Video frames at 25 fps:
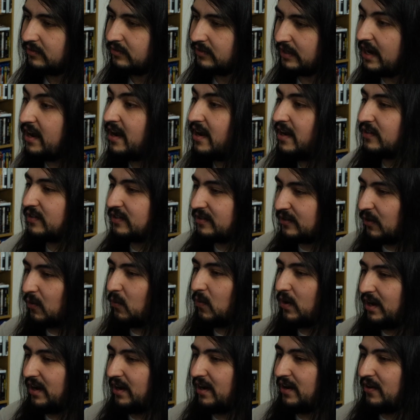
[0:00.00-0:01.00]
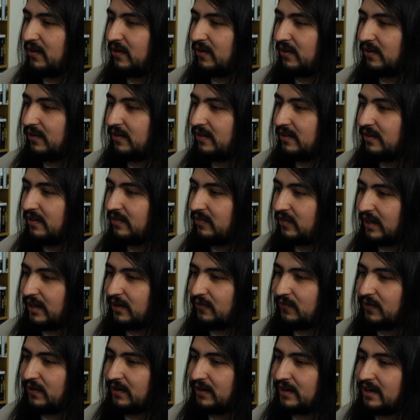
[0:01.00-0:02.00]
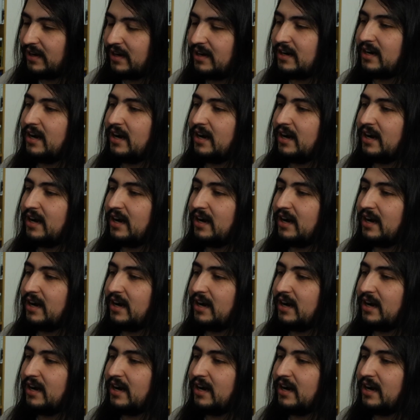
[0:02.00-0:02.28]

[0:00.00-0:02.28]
Yes, The Whale! Thank fucking